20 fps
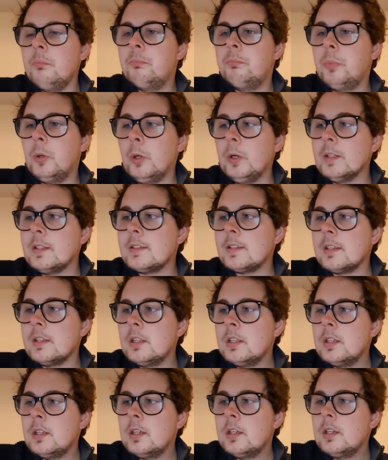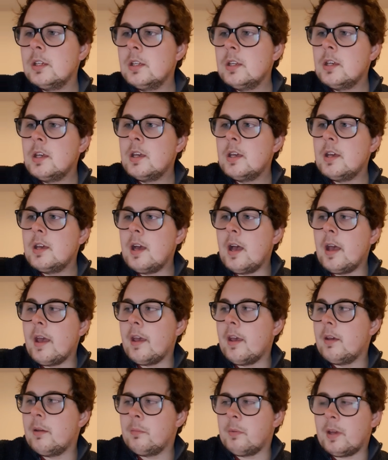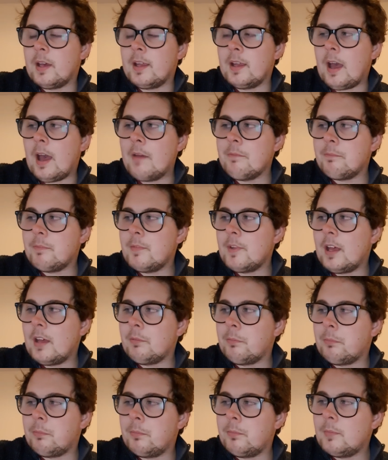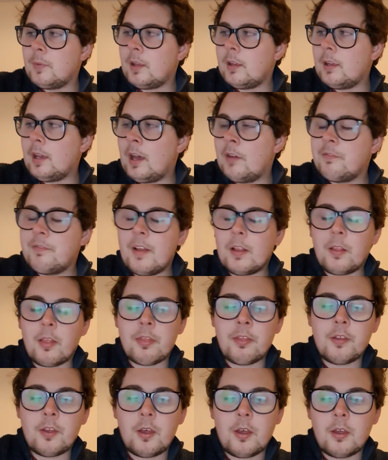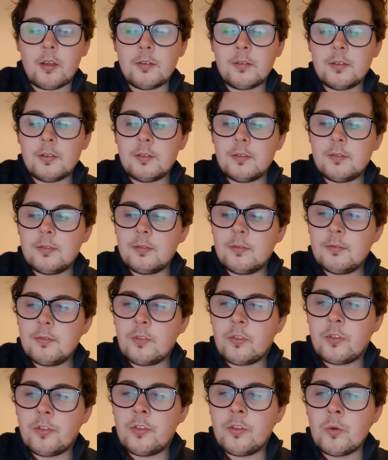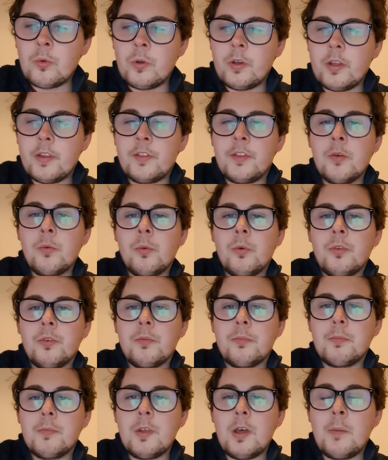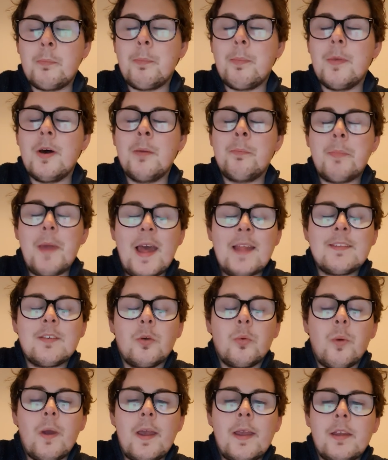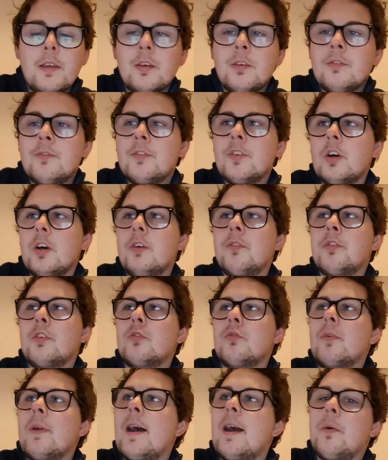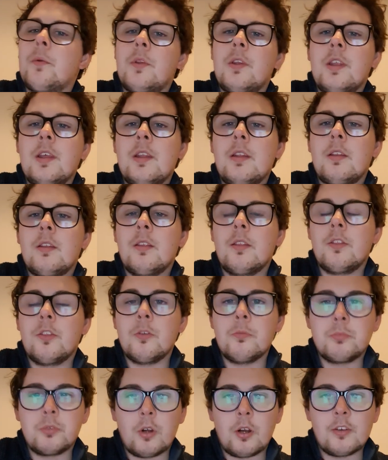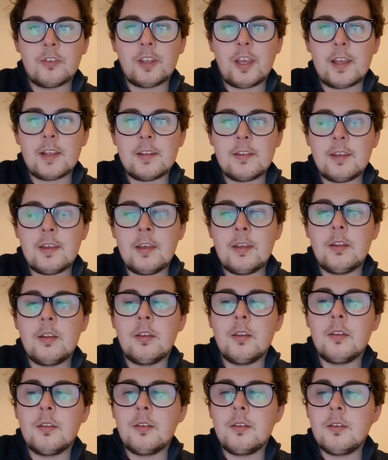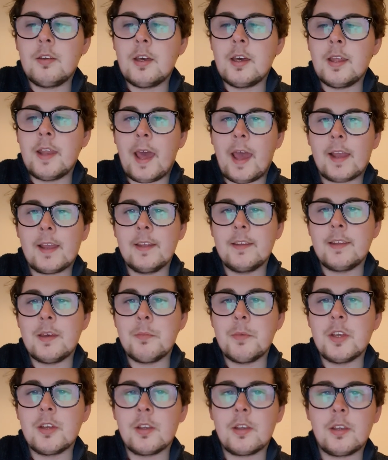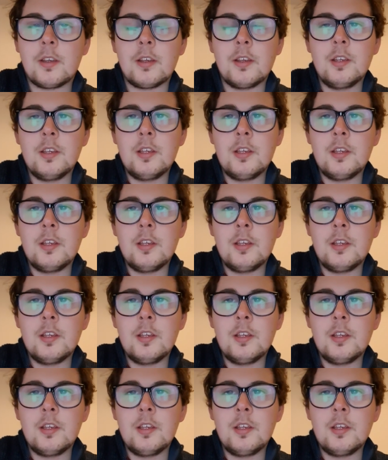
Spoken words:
But I felt that there was a better way of sort of grounding the project in an academic